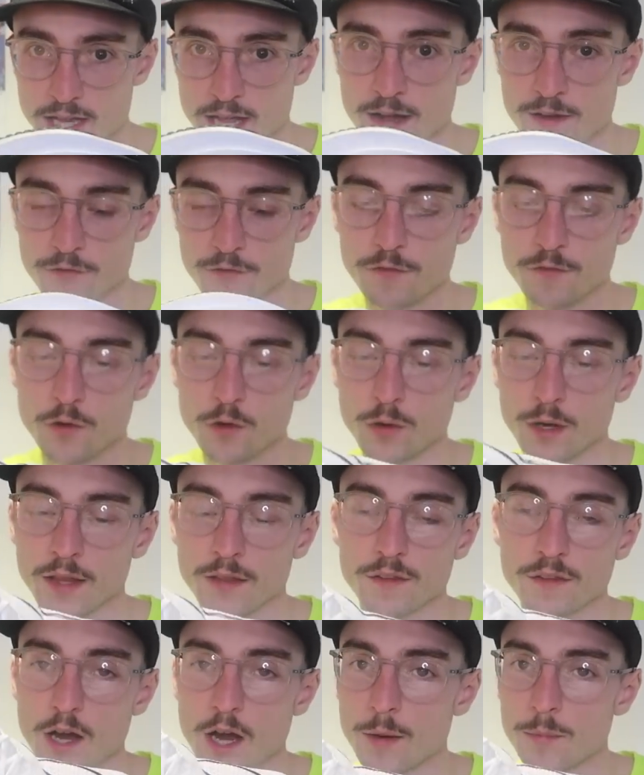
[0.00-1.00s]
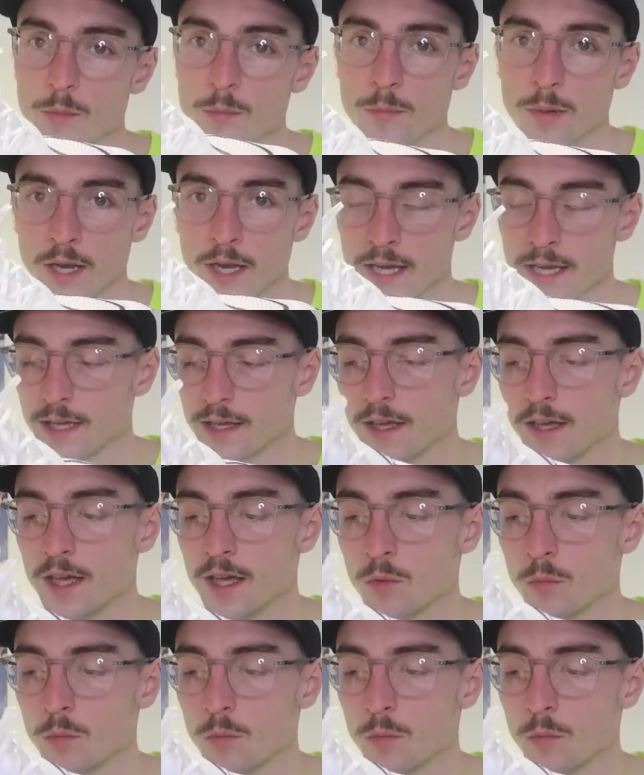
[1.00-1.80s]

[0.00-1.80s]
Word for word: have the full length carbon plate,